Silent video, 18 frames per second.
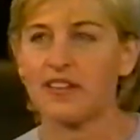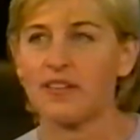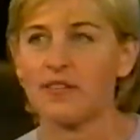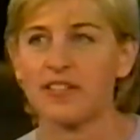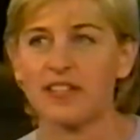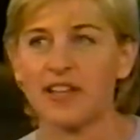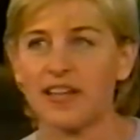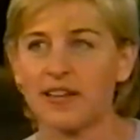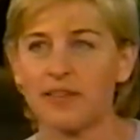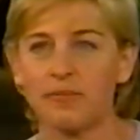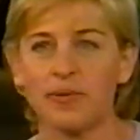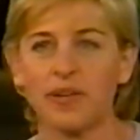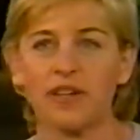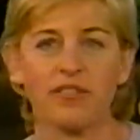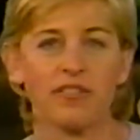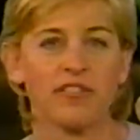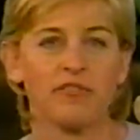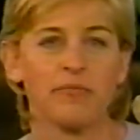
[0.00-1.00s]
There's like a
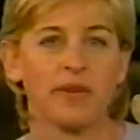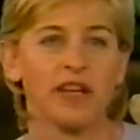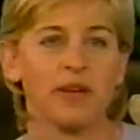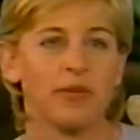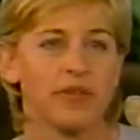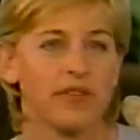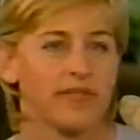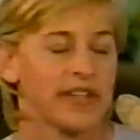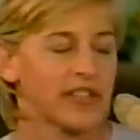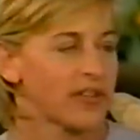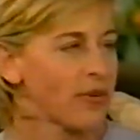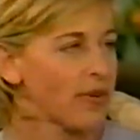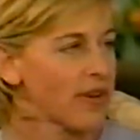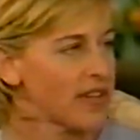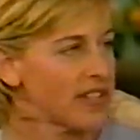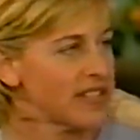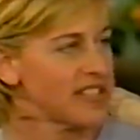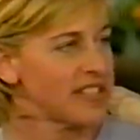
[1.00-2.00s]
picture of me with the
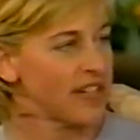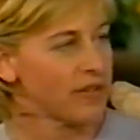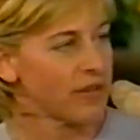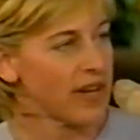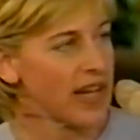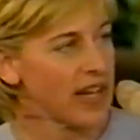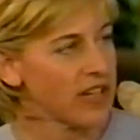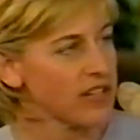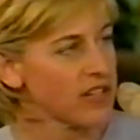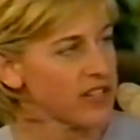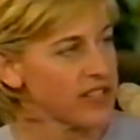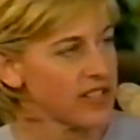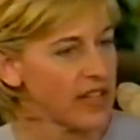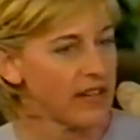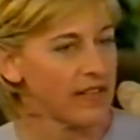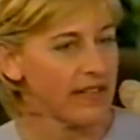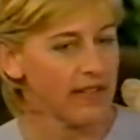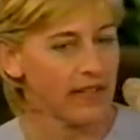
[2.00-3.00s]
Victoria's Secret Angels,
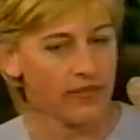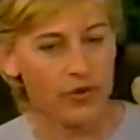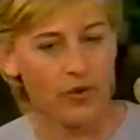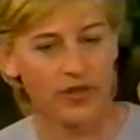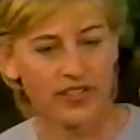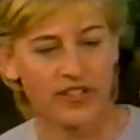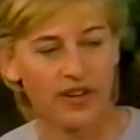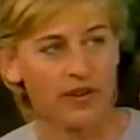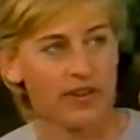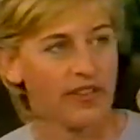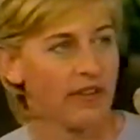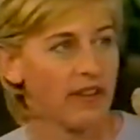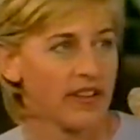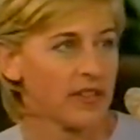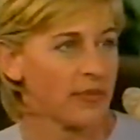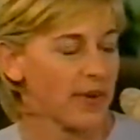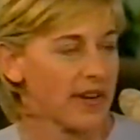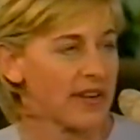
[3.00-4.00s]
and of course, they're in their
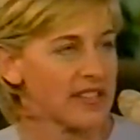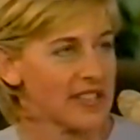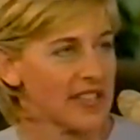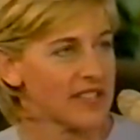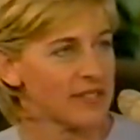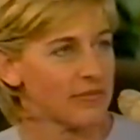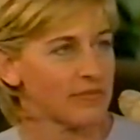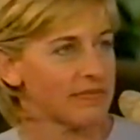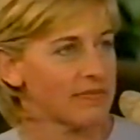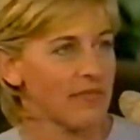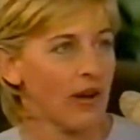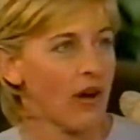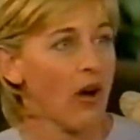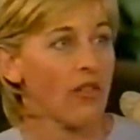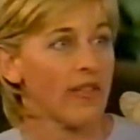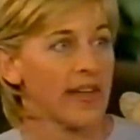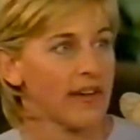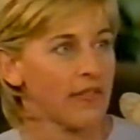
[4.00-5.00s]
underwear because that's
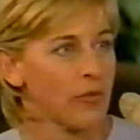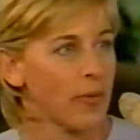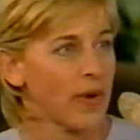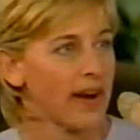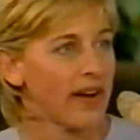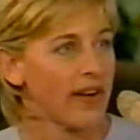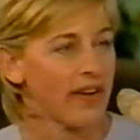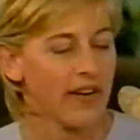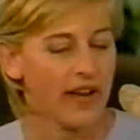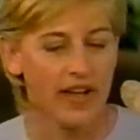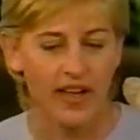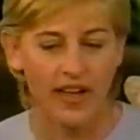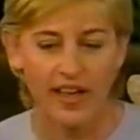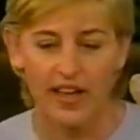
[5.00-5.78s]
all they ever wear.